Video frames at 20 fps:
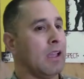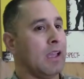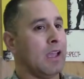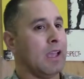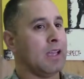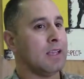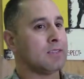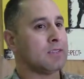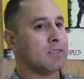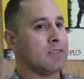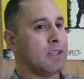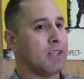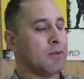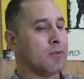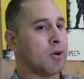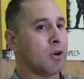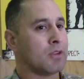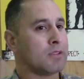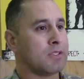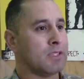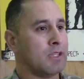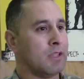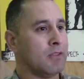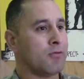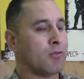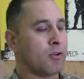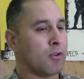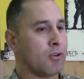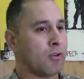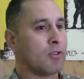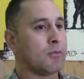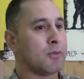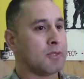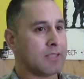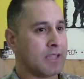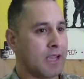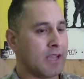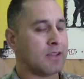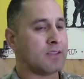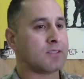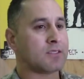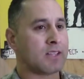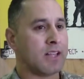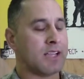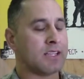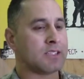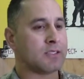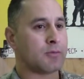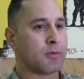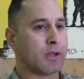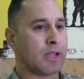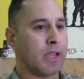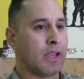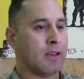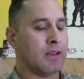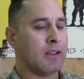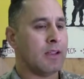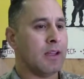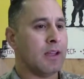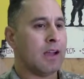as the MRT for the battalion / the brigade.